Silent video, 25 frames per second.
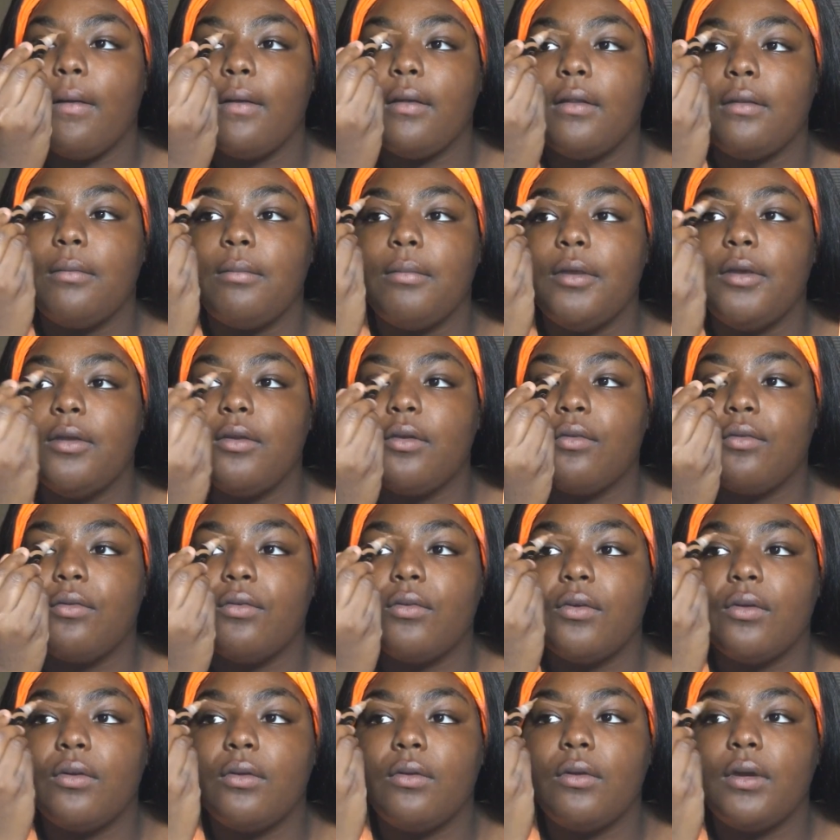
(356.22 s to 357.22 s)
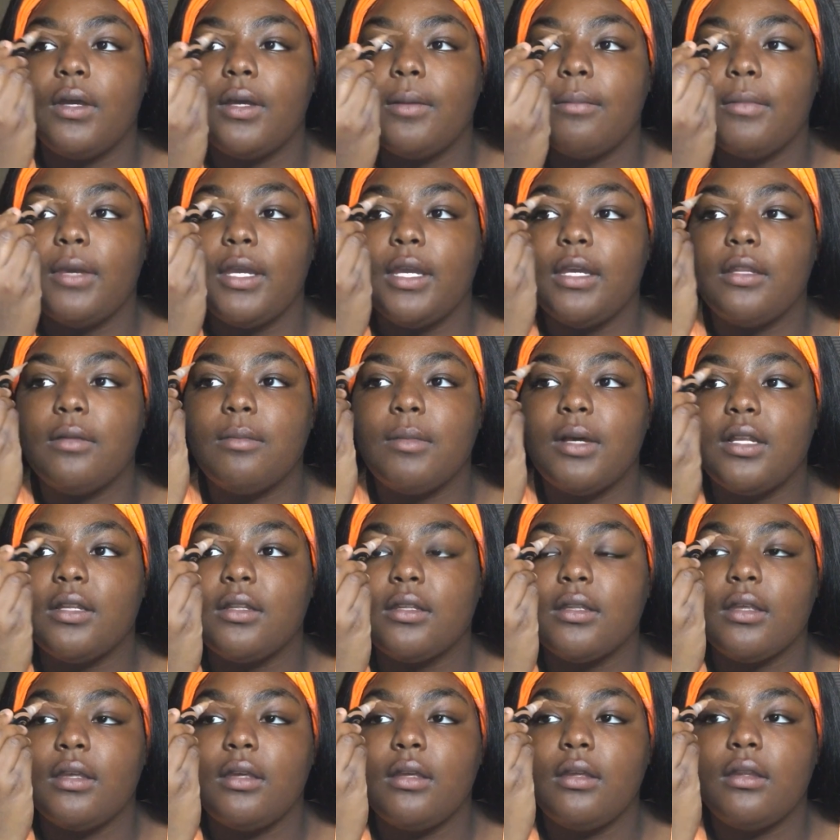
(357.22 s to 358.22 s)
It's beautiful. It makes my
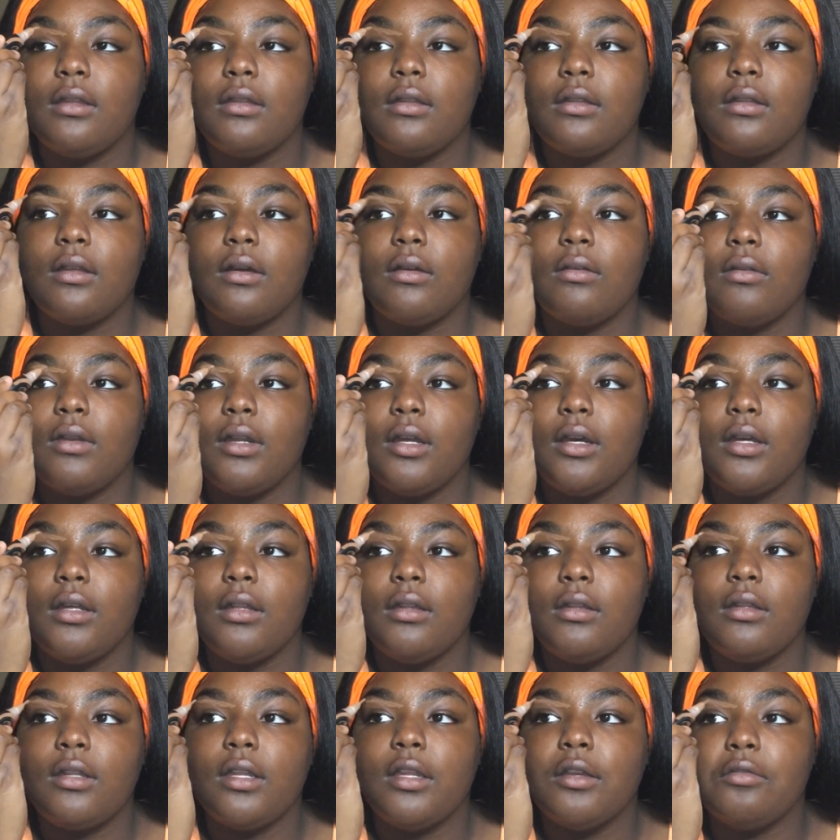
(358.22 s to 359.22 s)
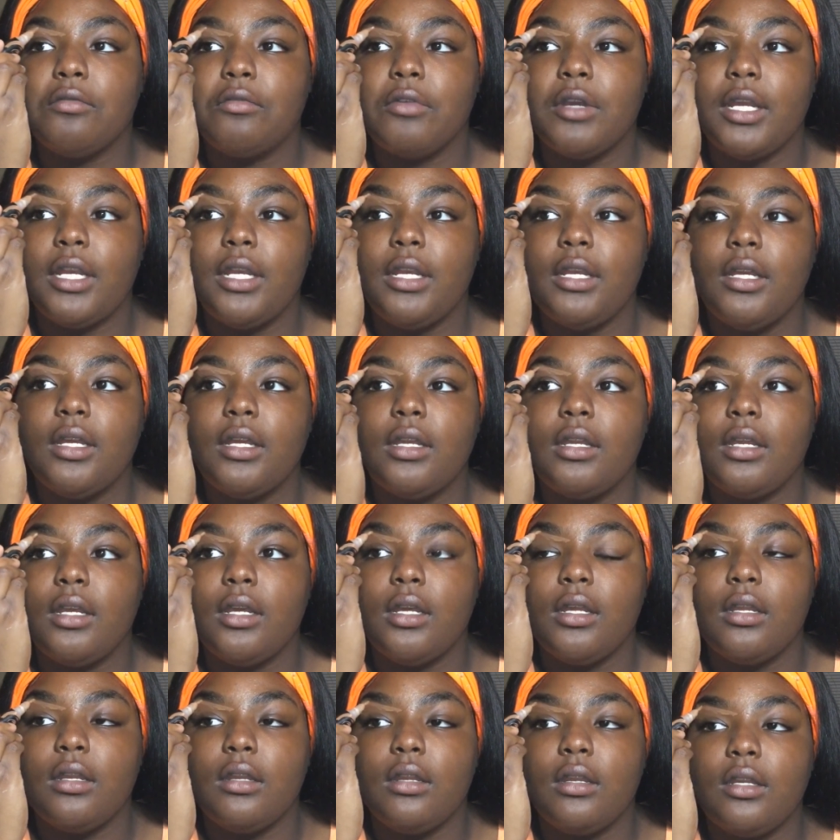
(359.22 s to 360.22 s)
skin so nice and radiant,
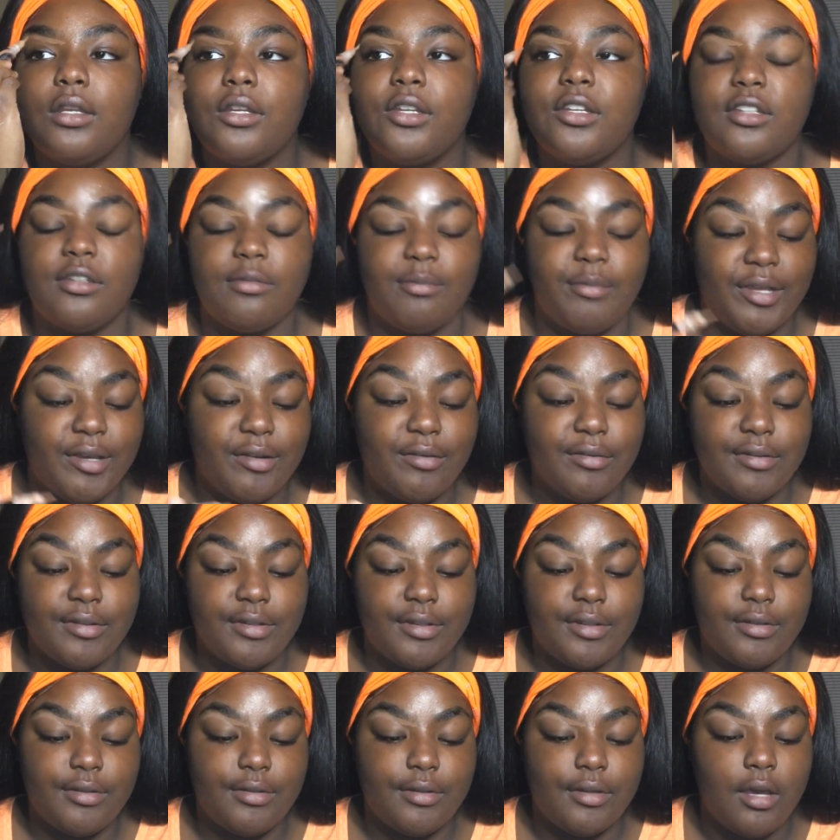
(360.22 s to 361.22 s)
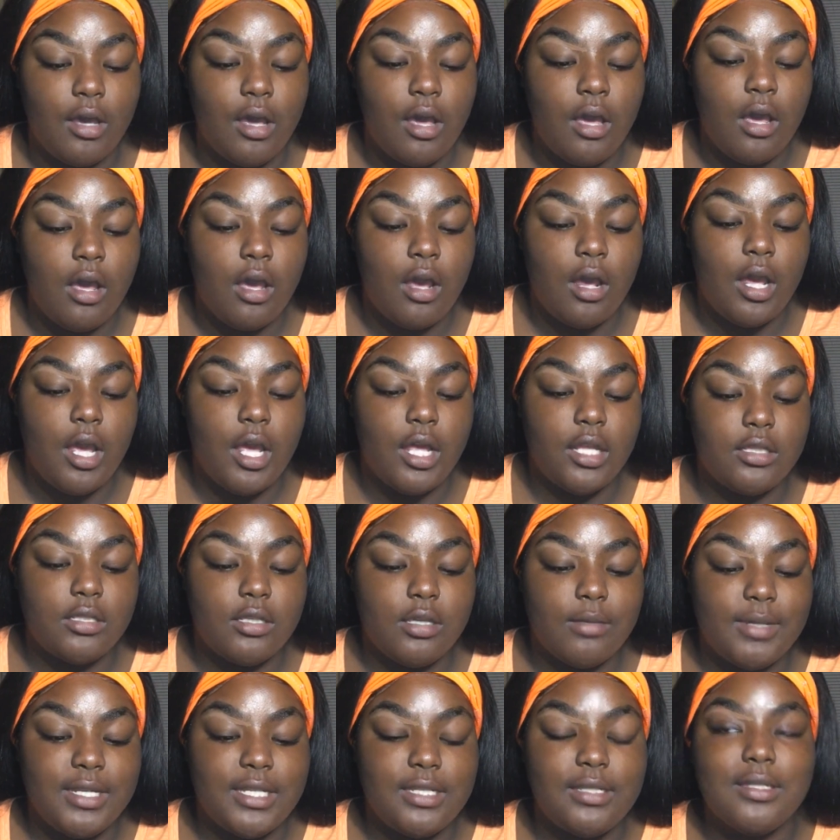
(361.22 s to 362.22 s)
and it just melts
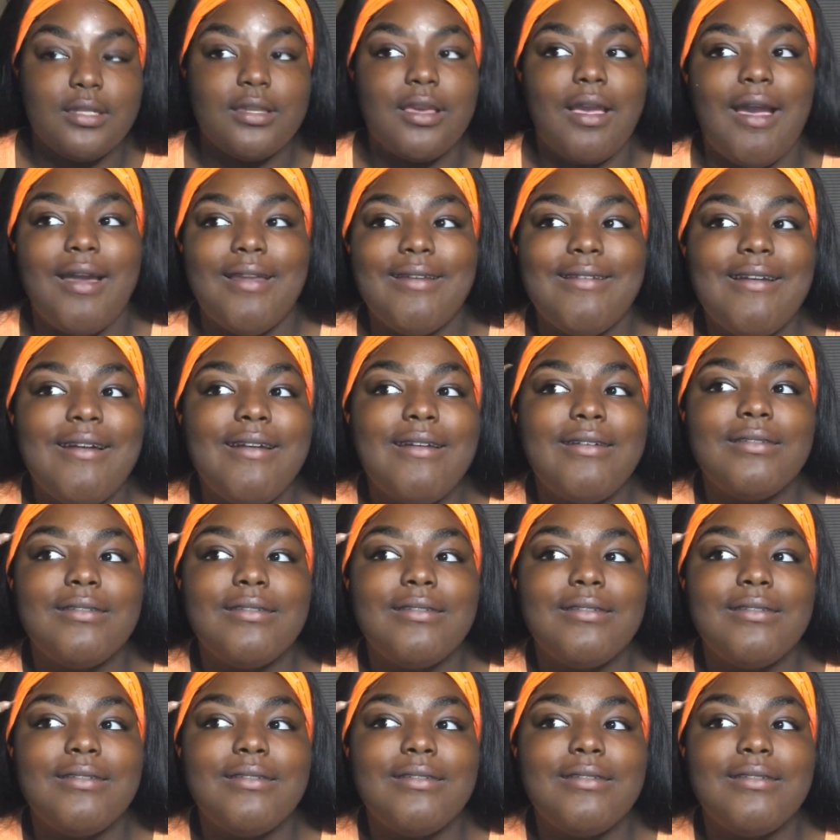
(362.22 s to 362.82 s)
into my skin.